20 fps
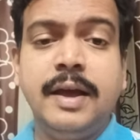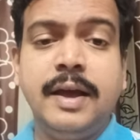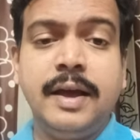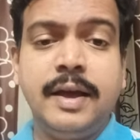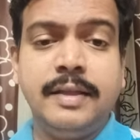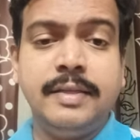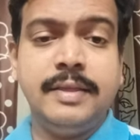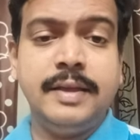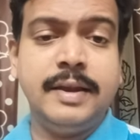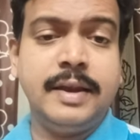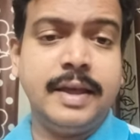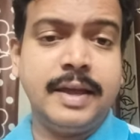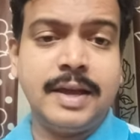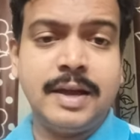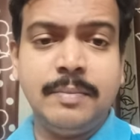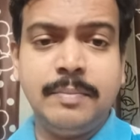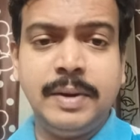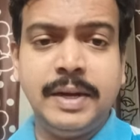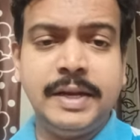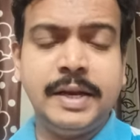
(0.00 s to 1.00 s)
And then I
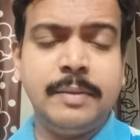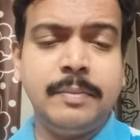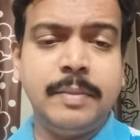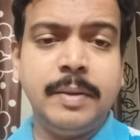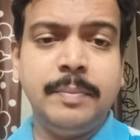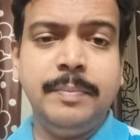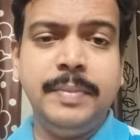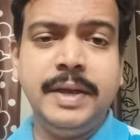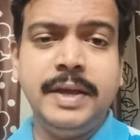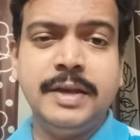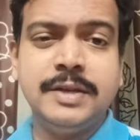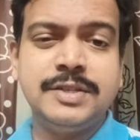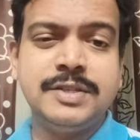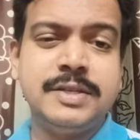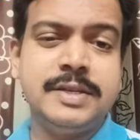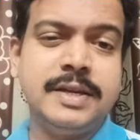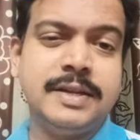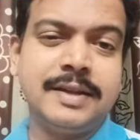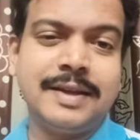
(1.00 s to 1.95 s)
completed my PhD,